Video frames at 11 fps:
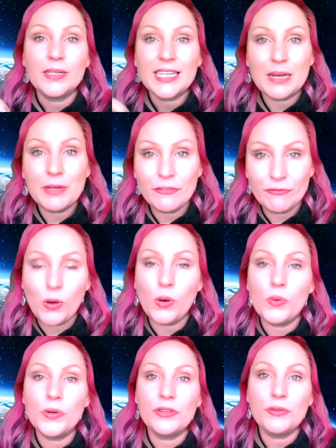coming
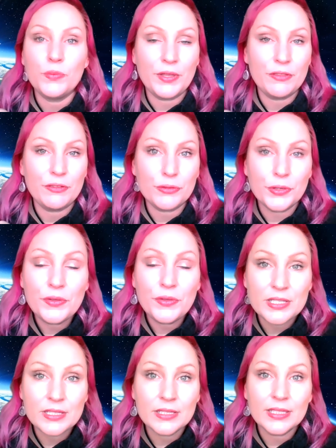forth with
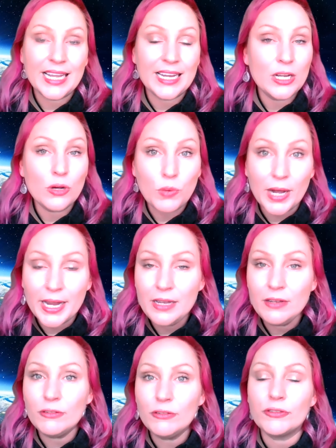truths, getting away
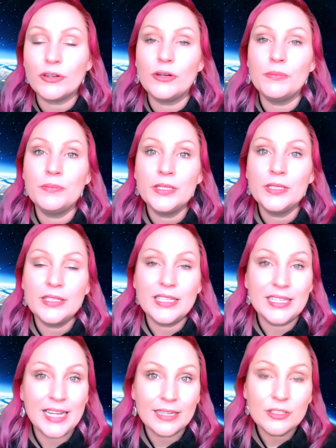from the
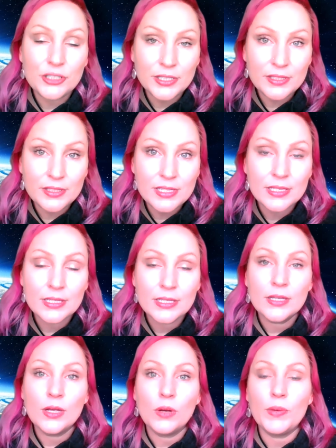negligence.
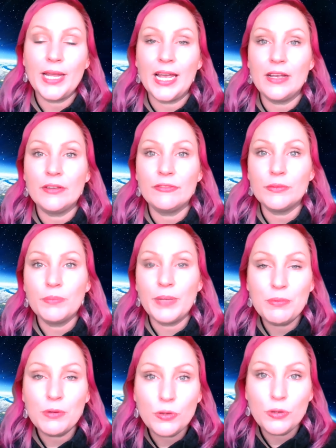We have
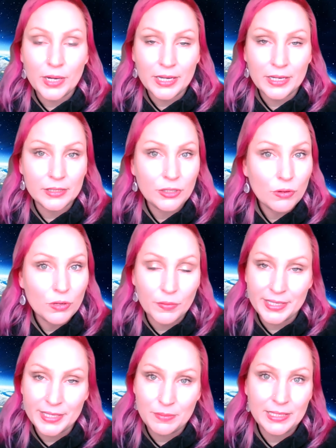people who are not
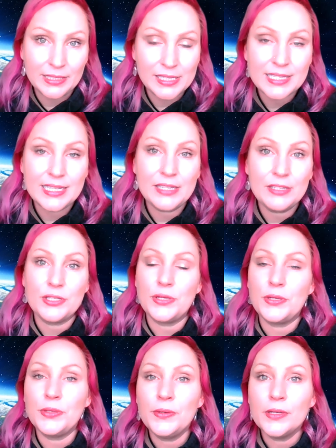going to be listening
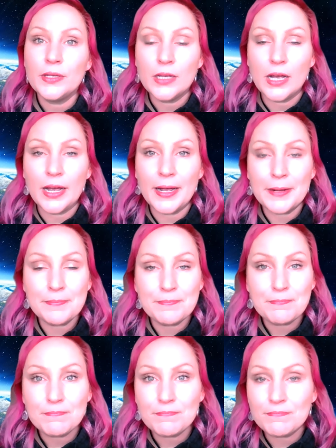to the